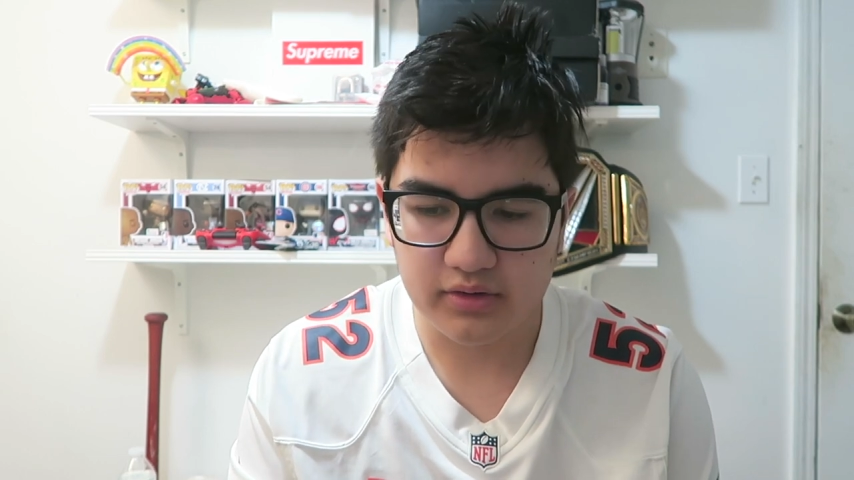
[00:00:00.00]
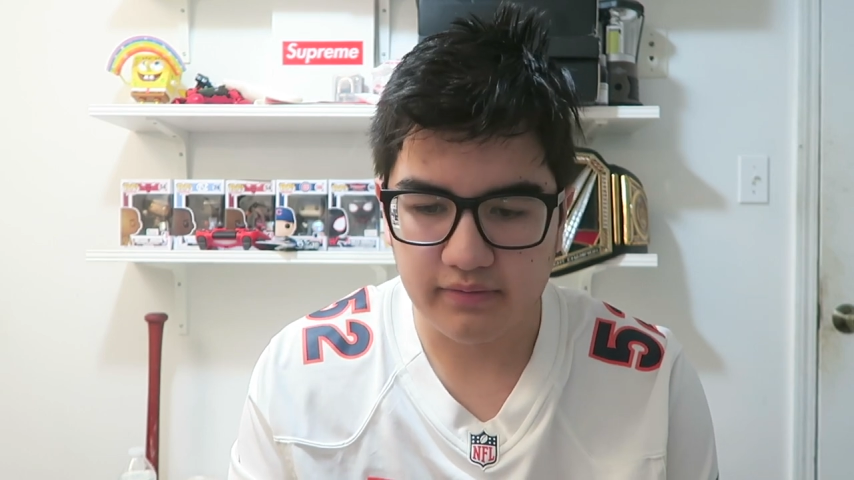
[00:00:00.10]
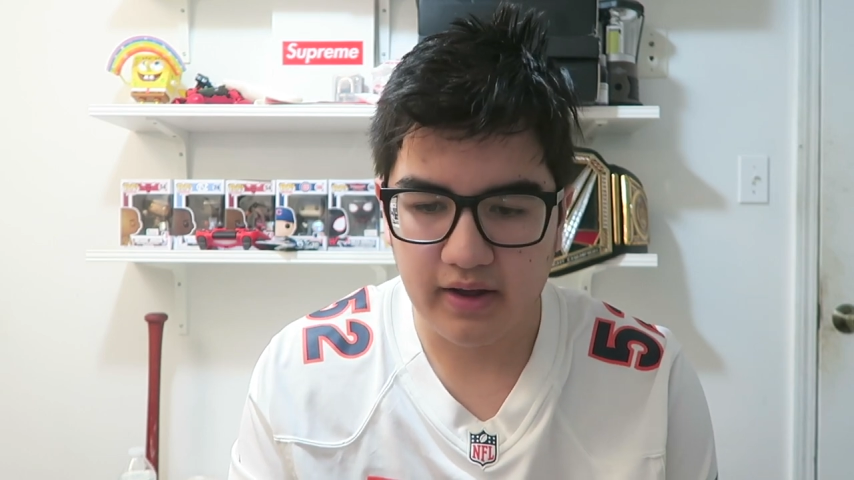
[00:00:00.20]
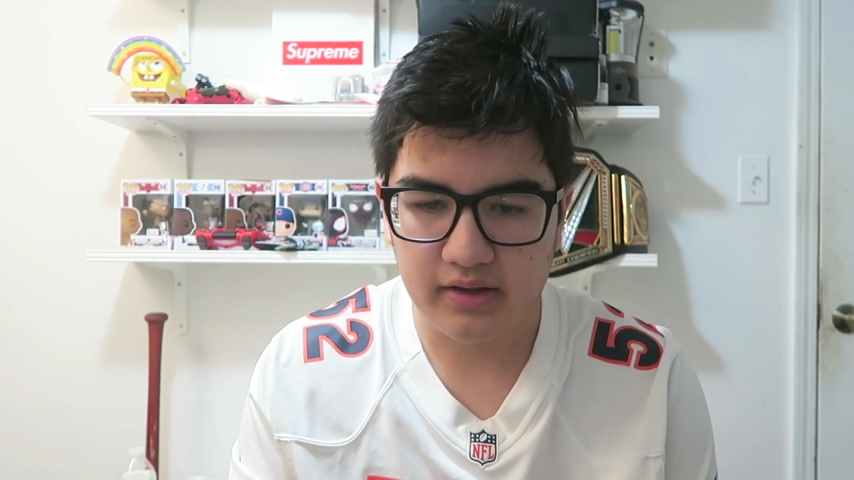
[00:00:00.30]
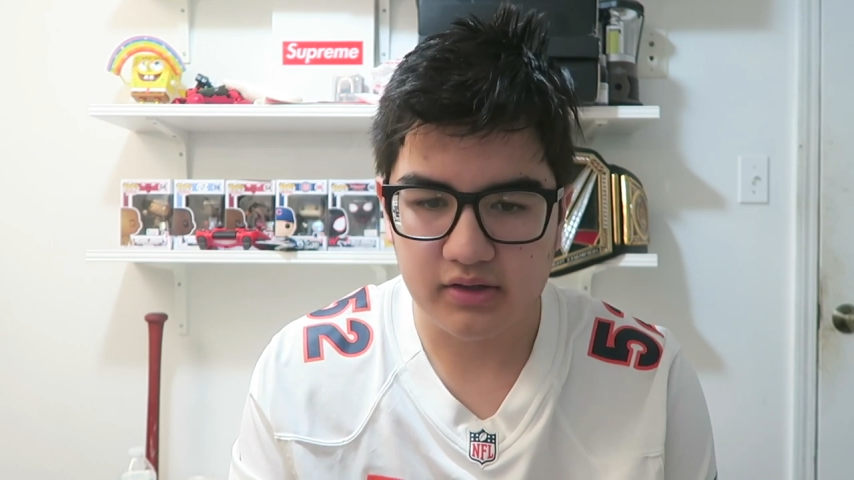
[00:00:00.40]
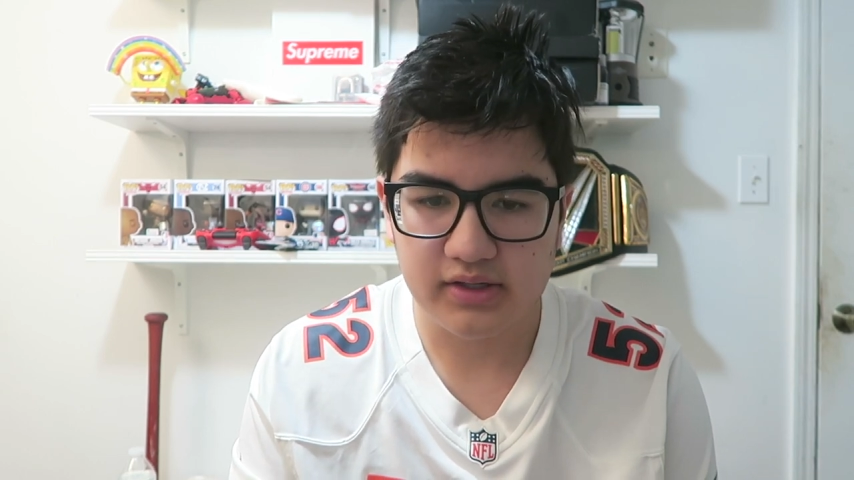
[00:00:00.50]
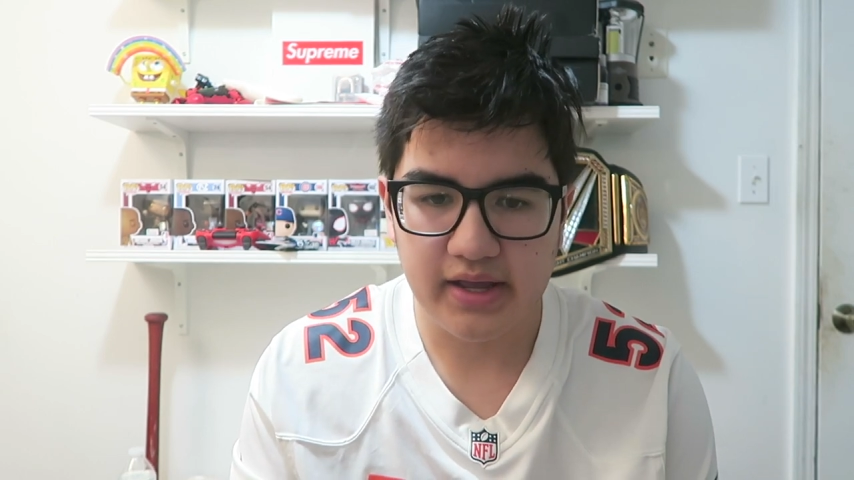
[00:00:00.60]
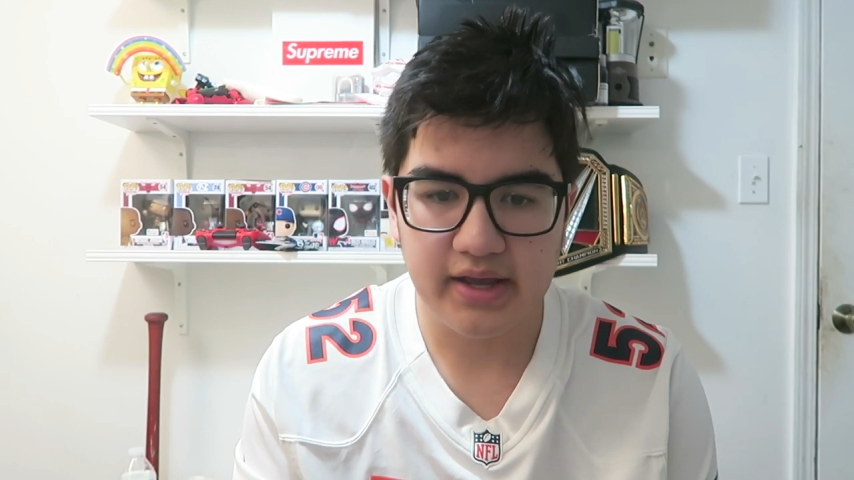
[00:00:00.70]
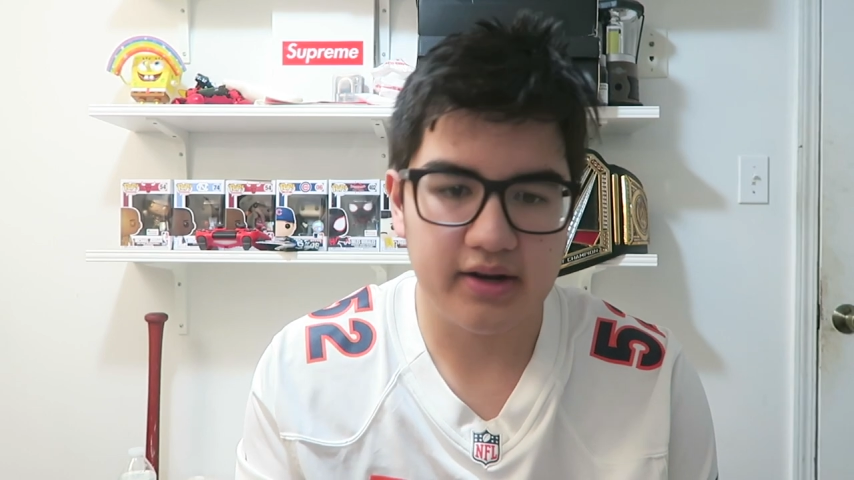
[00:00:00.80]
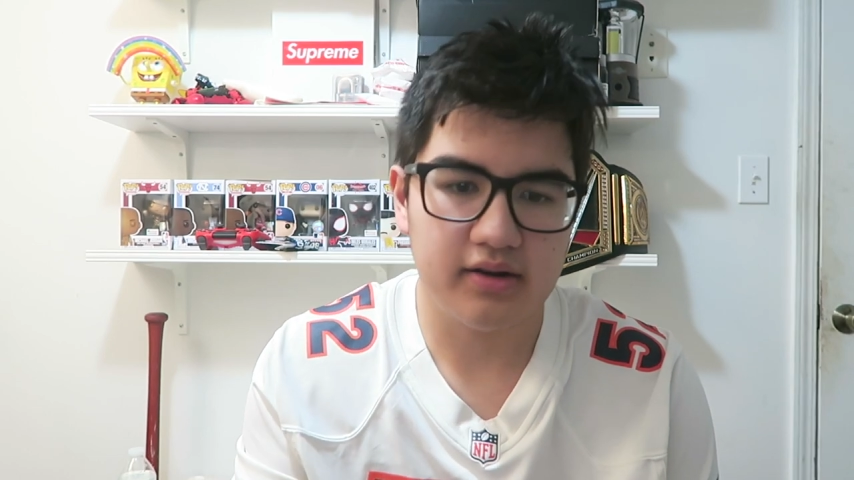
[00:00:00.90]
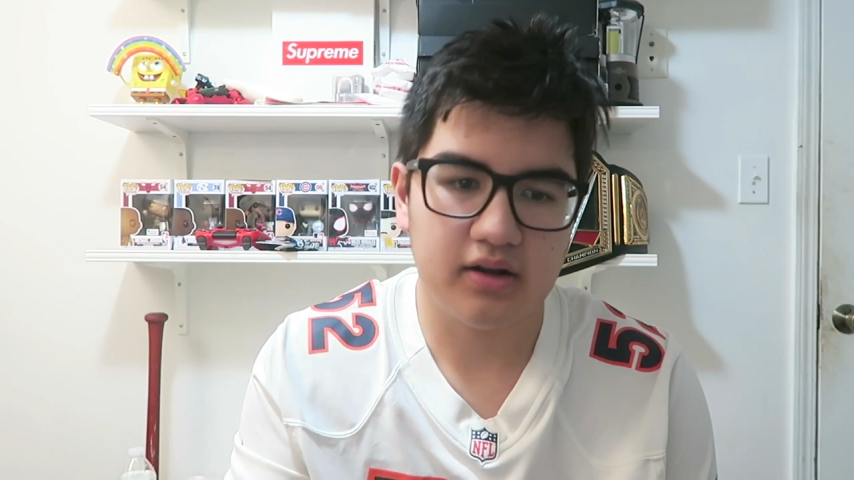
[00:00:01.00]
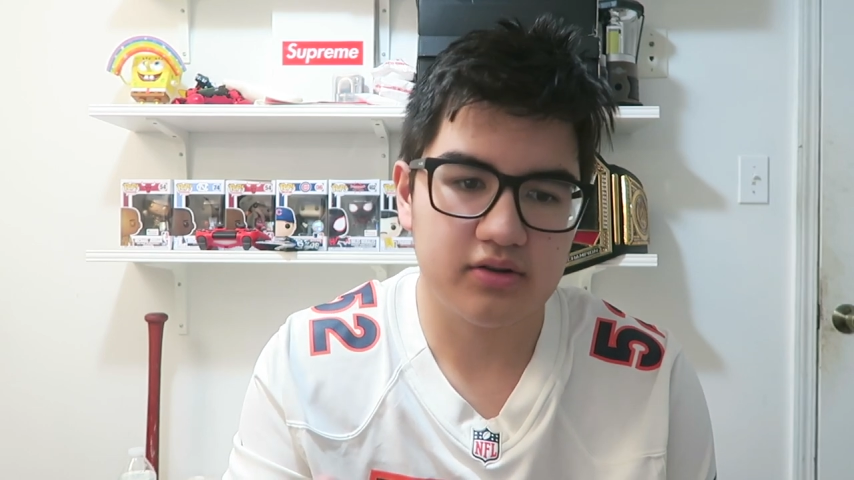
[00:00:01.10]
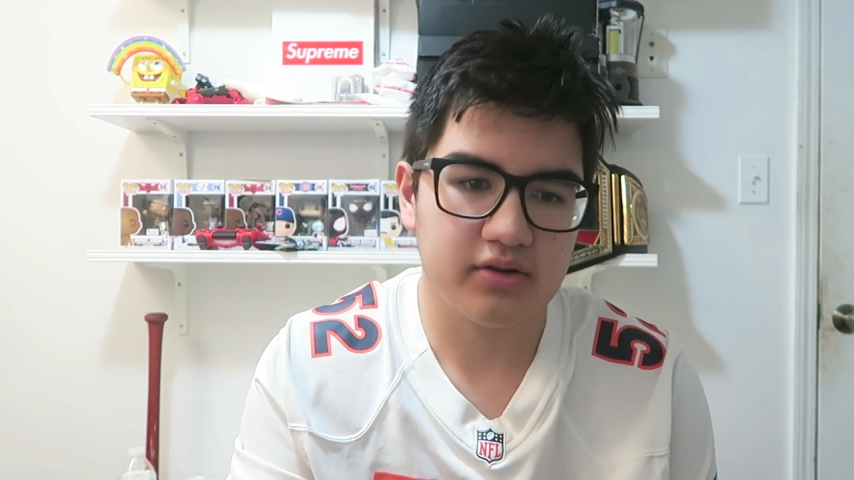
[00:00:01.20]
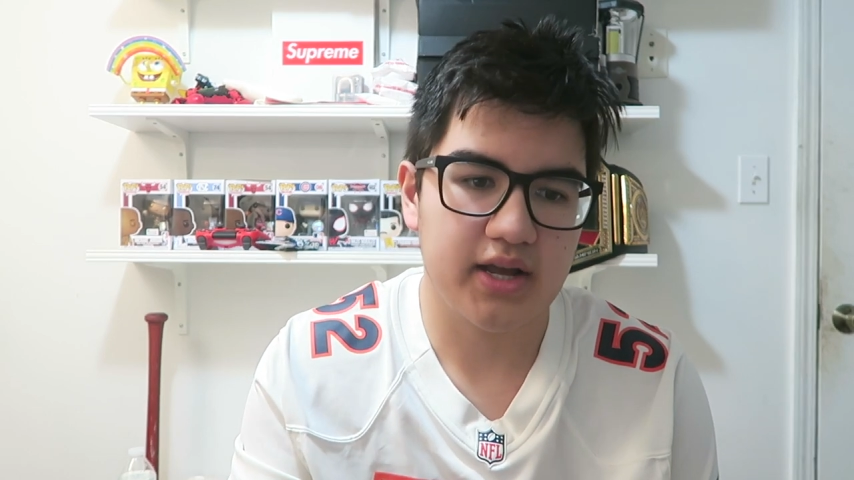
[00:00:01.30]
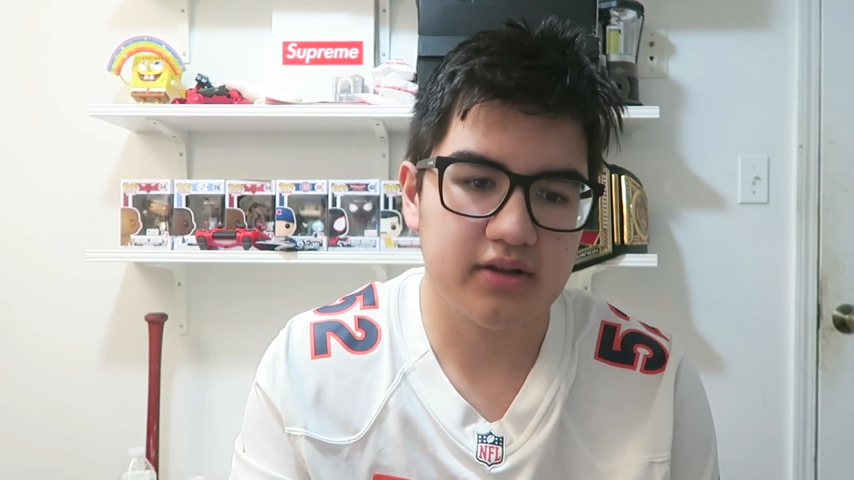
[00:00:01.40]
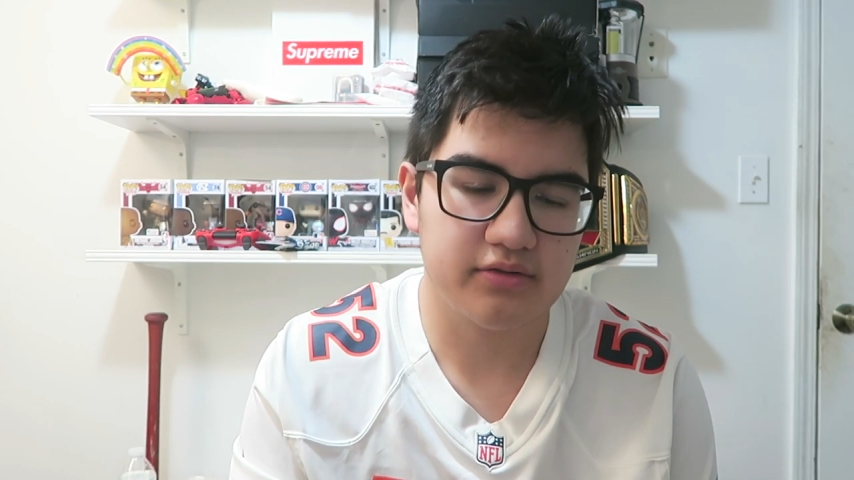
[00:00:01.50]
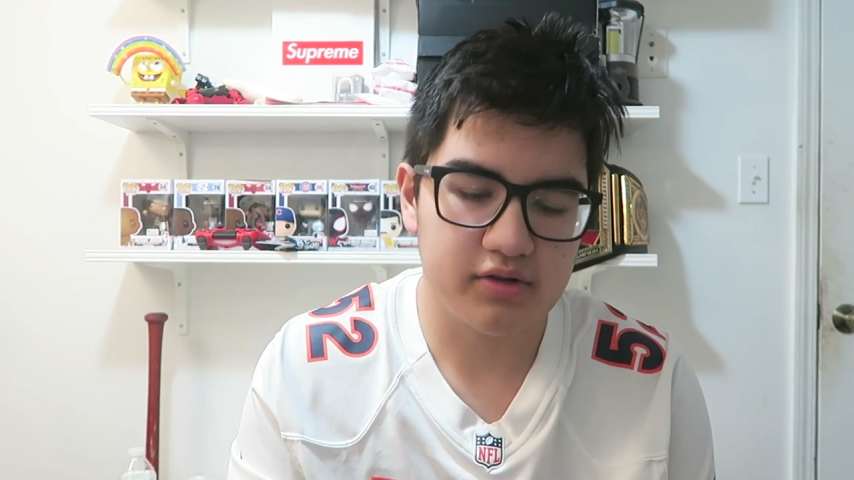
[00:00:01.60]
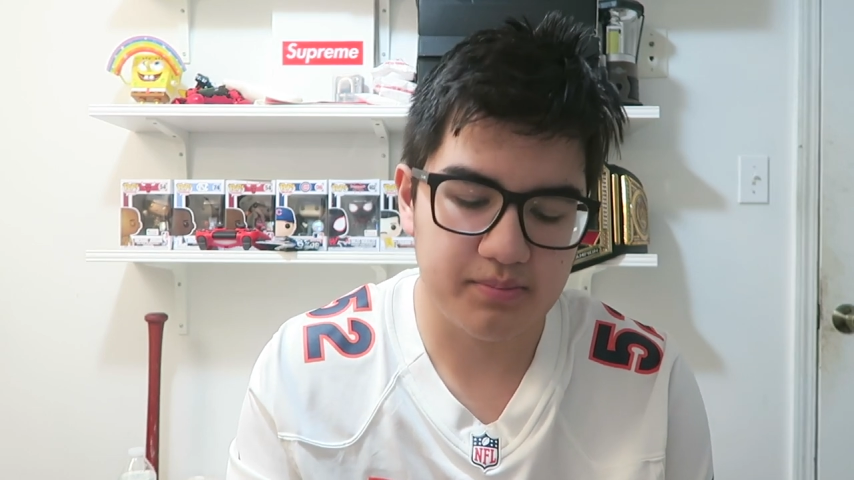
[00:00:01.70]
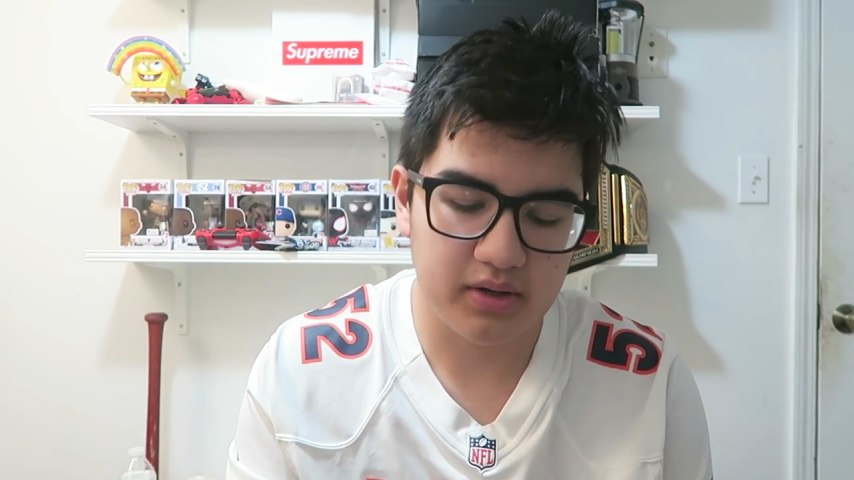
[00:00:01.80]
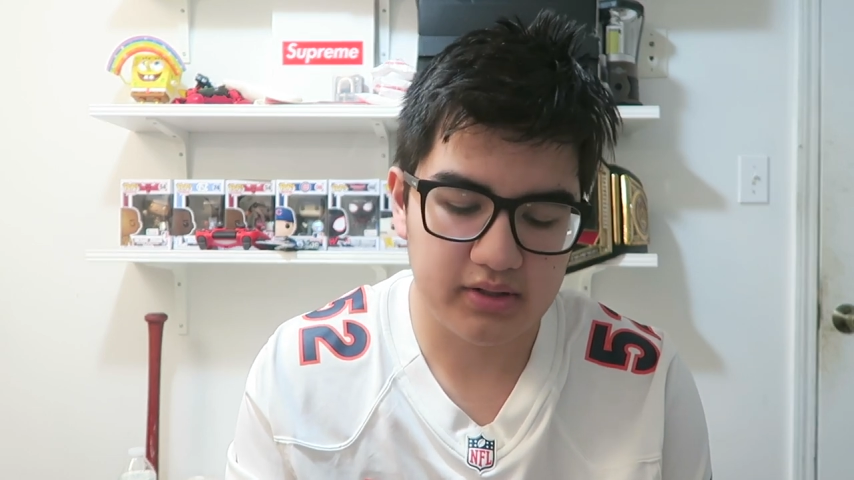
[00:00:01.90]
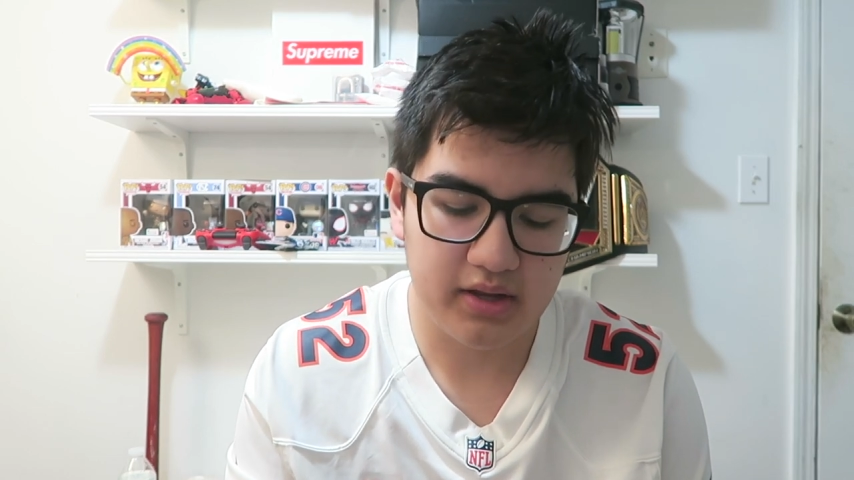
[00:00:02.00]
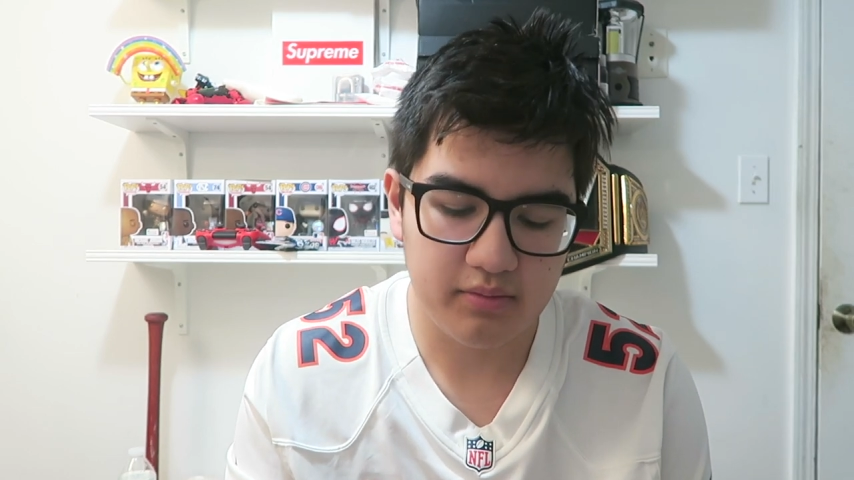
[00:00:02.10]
it's Father's Day and it also counts for his birthday.